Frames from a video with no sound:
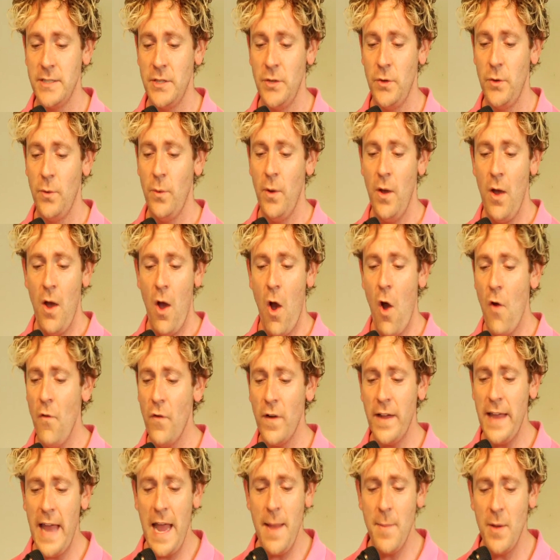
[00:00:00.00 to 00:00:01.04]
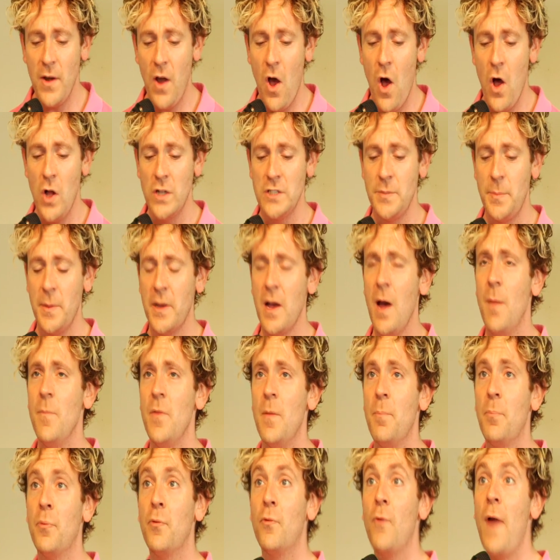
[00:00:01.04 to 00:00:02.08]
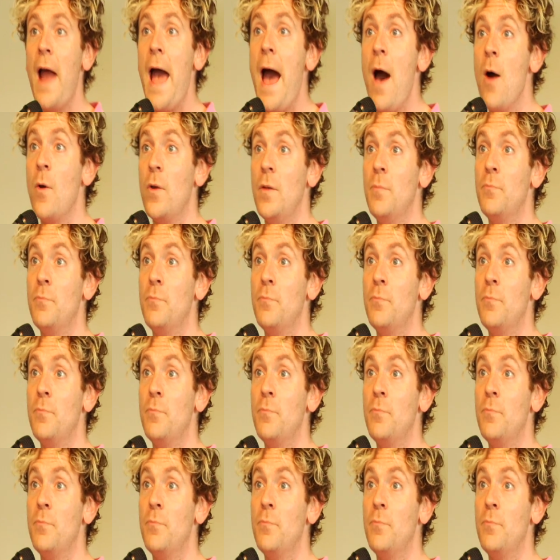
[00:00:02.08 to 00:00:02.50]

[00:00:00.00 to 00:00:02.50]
who overcame it all to become the proud